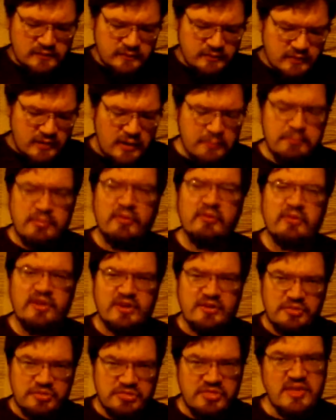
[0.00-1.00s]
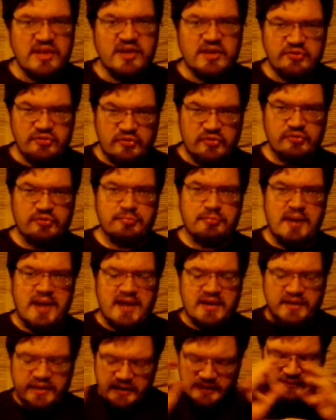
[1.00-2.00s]
ability to think is
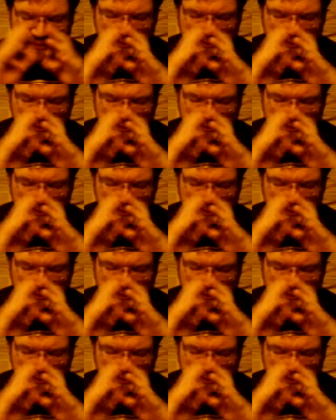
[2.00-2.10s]
expanding, and